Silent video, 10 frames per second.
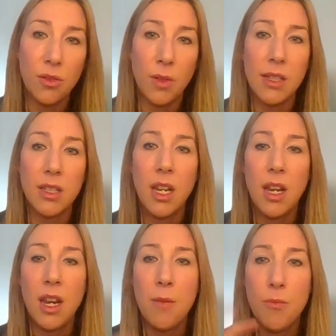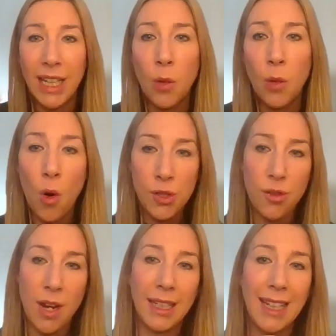So it's bringing
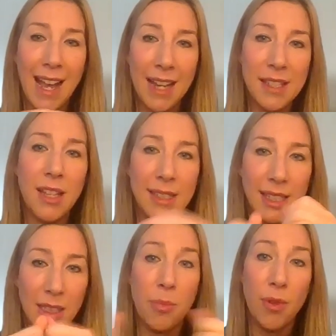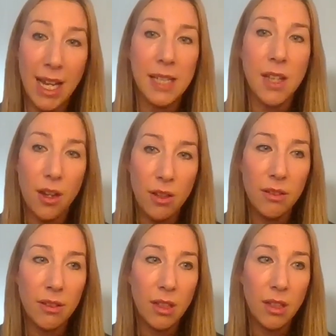water in and catalyzing the breakdown